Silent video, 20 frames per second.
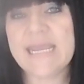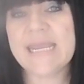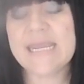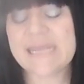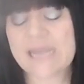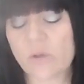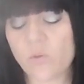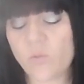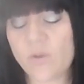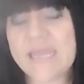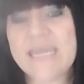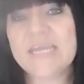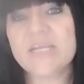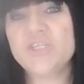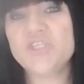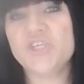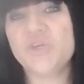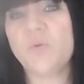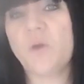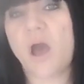Now we can
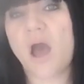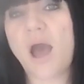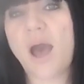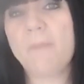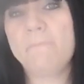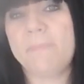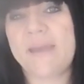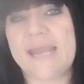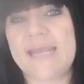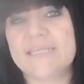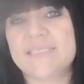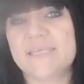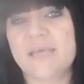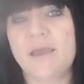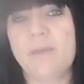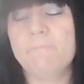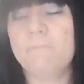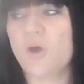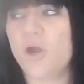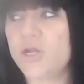do our bit
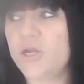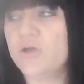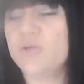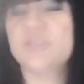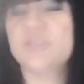by not